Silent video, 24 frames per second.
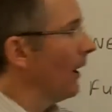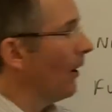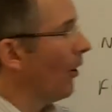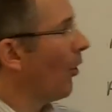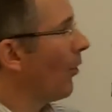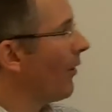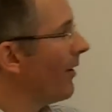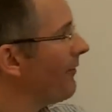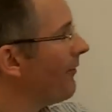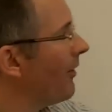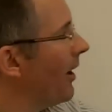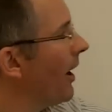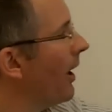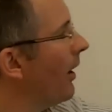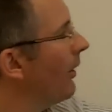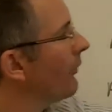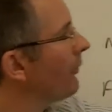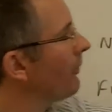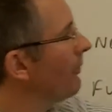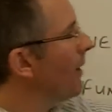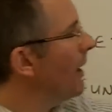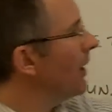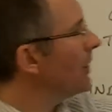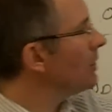Or if I
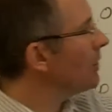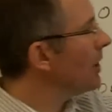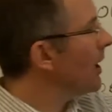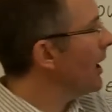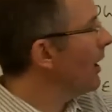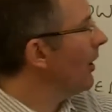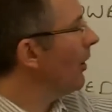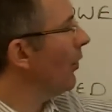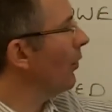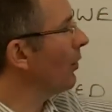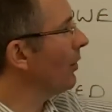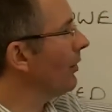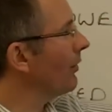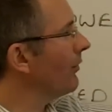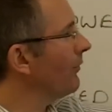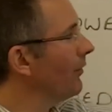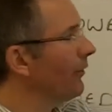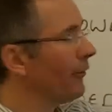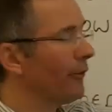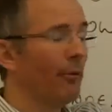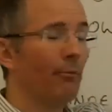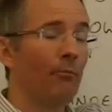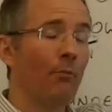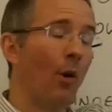ask my shareholders
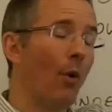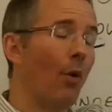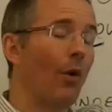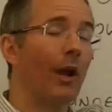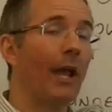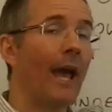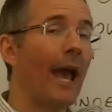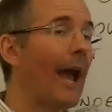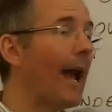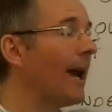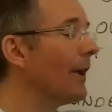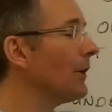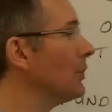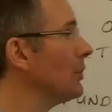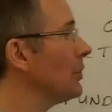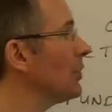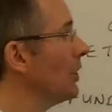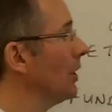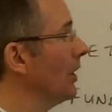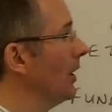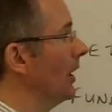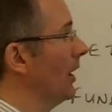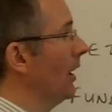for some more cash,